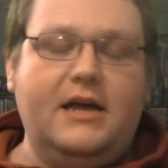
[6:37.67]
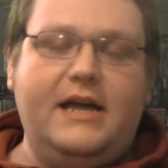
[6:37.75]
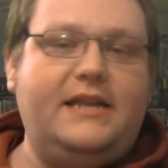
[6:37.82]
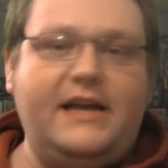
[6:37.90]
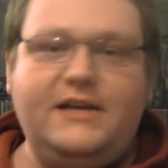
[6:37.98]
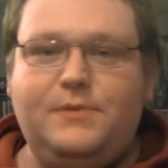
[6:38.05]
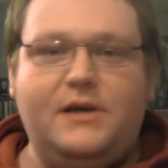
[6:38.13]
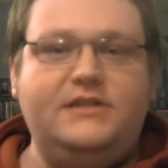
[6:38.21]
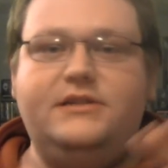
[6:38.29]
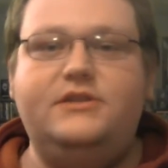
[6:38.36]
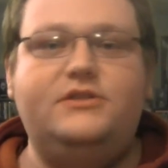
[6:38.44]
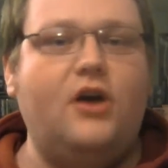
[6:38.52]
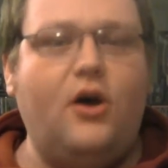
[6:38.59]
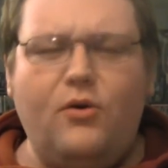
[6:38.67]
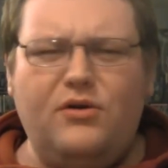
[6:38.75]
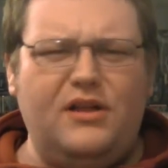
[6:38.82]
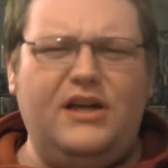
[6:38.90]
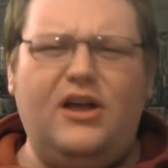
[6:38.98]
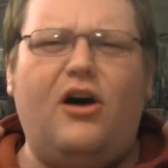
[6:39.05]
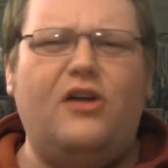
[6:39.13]
It takes place in a
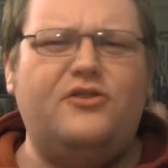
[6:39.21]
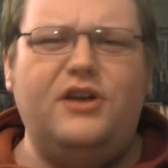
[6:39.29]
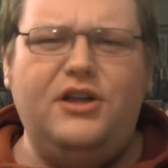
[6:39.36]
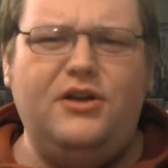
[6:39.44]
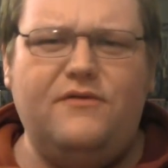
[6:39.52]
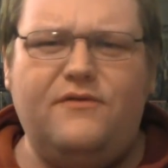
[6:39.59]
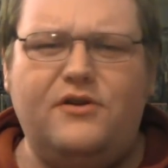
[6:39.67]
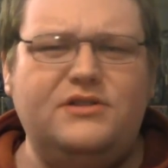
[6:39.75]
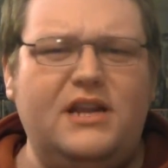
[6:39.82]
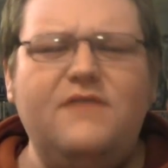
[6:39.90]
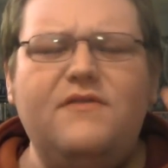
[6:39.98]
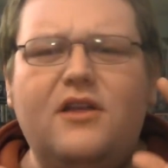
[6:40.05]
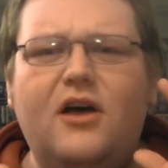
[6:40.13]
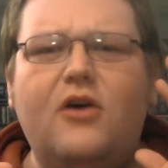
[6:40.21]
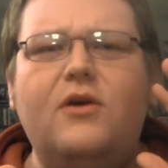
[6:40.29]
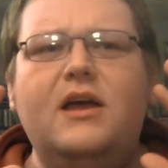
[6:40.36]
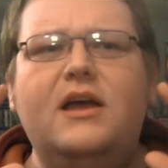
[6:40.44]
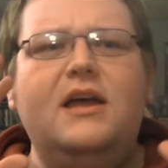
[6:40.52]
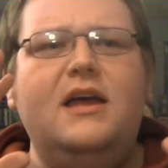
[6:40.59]
totally alternate universe, and even though